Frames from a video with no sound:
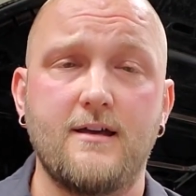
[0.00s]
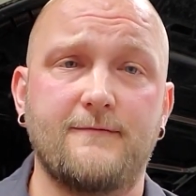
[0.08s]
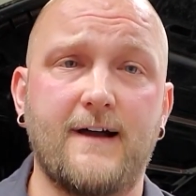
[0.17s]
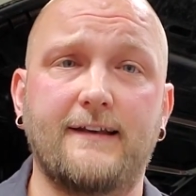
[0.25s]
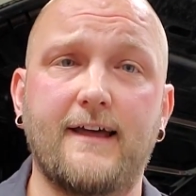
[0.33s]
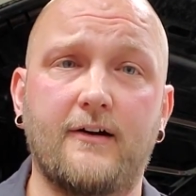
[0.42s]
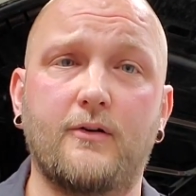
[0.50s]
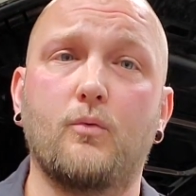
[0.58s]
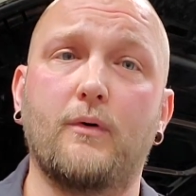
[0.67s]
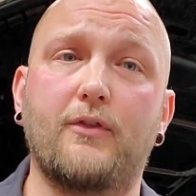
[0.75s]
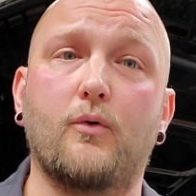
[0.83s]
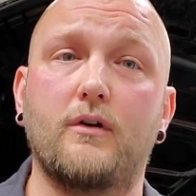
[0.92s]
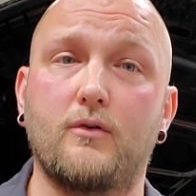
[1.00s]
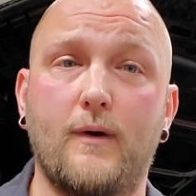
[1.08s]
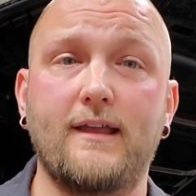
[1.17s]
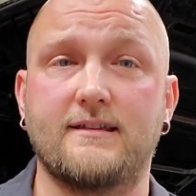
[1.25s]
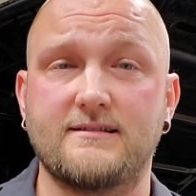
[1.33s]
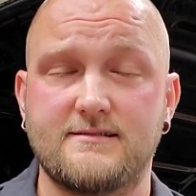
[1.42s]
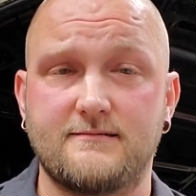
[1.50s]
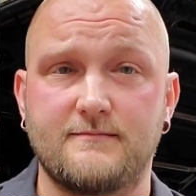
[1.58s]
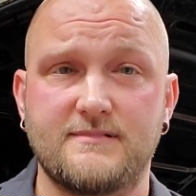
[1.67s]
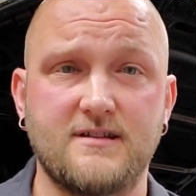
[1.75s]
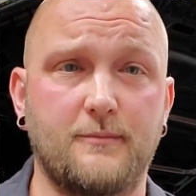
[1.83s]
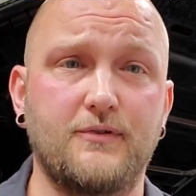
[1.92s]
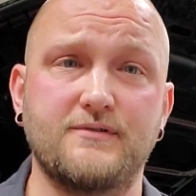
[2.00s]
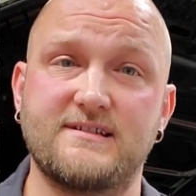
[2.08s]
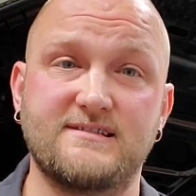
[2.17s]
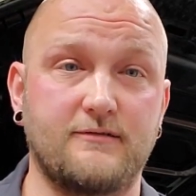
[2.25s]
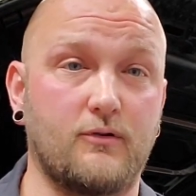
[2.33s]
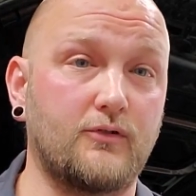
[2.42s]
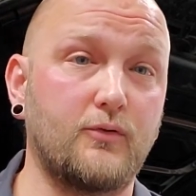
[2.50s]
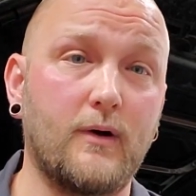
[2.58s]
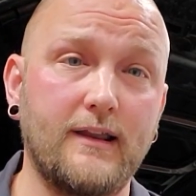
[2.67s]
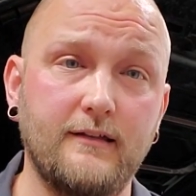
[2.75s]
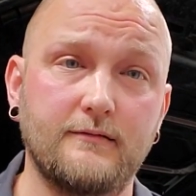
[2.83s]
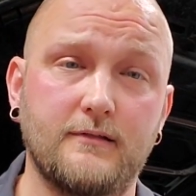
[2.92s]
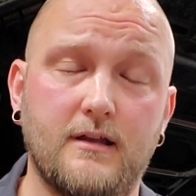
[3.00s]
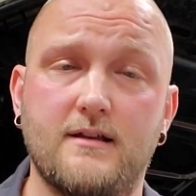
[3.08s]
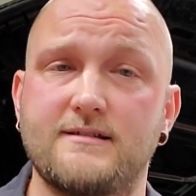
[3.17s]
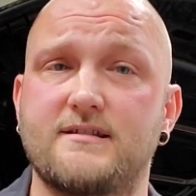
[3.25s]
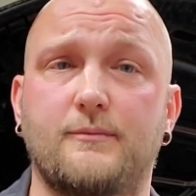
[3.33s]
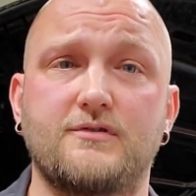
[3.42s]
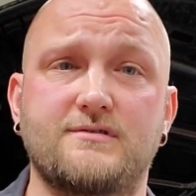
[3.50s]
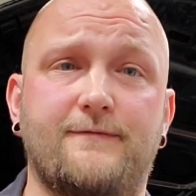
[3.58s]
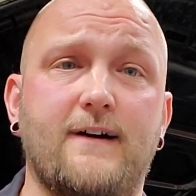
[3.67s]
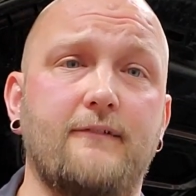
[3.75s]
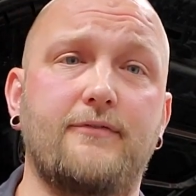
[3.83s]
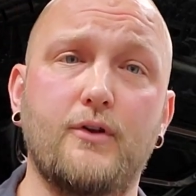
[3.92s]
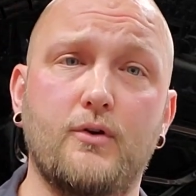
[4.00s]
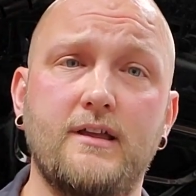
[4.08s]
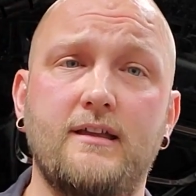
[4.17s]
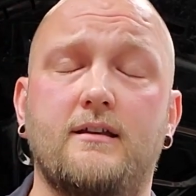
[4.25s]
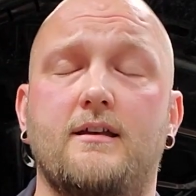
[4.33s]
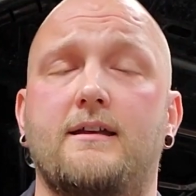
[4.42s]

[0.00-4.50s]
Find out what the oil weight is. Some use a 020, some use a 530,